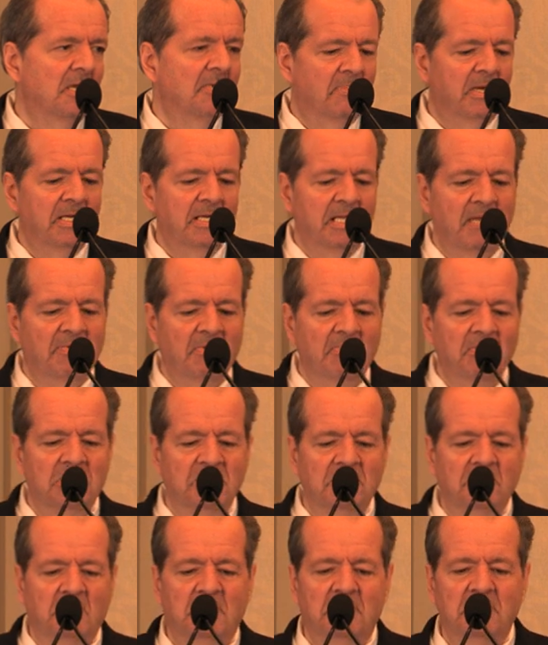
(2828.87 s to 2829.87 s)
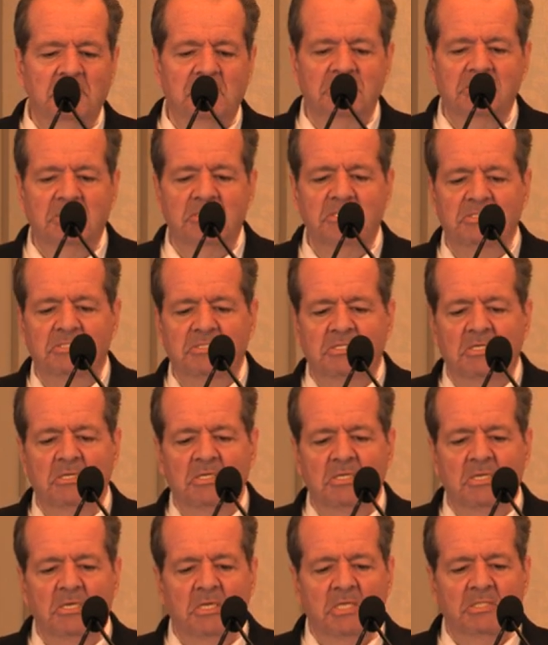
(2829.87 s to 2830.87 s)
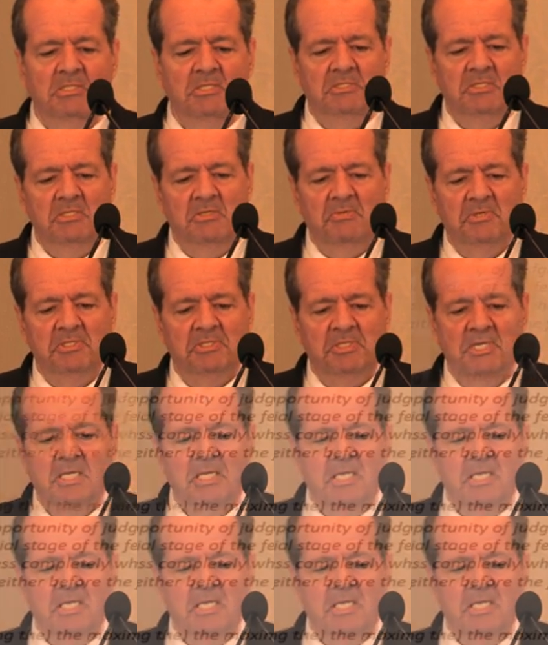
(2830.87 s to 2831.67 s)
might have a much harder disease to deal with.